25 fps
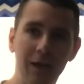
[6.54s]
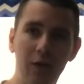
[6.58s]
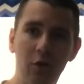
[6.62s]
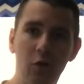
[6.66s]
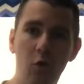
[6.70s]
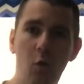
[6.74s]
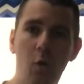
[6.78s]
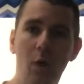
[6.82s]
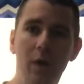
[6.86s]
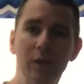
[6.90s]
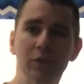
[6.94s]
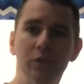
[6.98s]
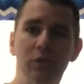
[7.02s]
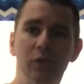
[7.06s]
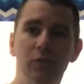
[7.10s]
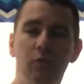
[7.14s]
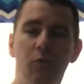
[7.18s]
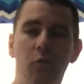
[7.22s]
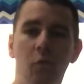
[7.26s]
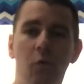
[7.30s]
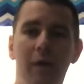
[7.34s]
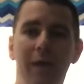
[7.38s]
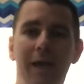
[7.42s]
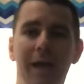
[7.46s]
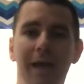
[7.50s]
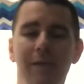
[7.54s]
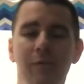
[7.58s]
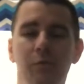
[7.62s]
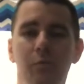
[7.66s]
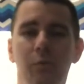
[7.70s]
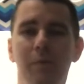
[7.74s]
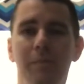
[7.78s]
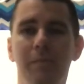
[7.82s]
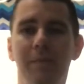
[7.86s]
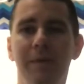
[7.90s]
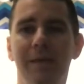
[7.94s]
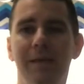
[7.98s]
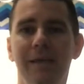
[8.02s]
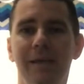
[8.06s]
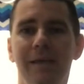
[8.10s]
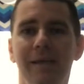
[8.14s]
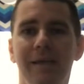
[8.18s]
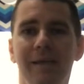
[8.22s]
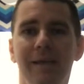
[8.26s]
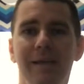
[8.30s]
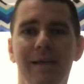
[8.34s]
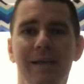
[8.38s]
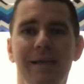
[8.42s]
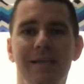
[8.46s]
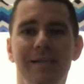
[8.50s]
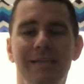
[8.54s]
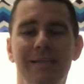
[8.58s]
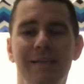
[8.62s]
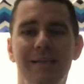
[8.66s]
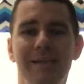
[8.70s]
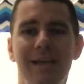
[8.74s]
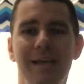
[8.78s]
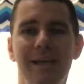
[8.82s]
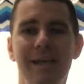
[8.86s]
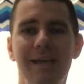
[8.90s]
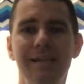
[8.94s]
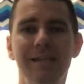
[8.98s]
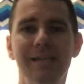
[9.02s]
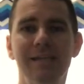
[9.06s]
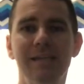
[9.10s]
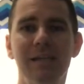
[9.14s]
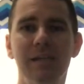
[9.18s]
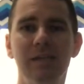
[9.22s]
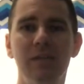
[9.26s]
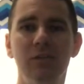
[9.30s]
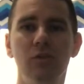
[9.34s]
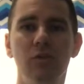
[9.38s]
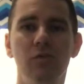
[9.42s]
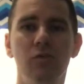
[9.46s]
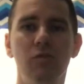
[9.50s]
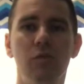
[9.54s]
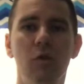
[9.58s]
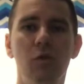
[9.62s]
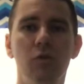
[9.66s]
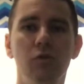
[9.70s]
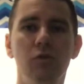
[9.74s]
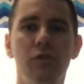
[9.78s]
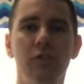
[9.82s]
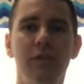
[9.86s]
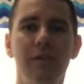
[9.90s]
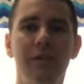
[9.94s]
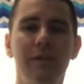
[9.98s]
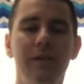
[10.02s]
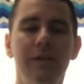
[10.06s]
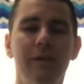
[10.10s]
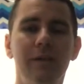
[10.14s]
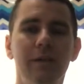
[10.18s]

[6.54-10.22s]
a question for you as we begin today's devotion.